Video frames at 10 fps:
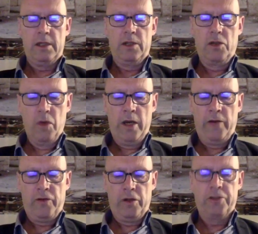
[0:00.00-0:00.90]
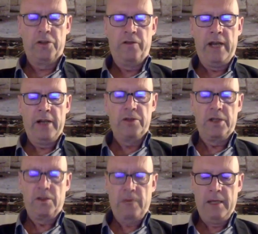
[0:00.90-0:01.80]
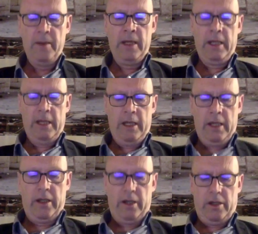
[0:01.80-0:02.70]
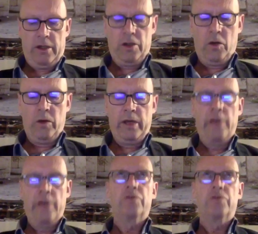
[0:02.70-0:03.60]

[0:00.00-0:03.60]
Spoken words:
they do have cultural values as well. So we have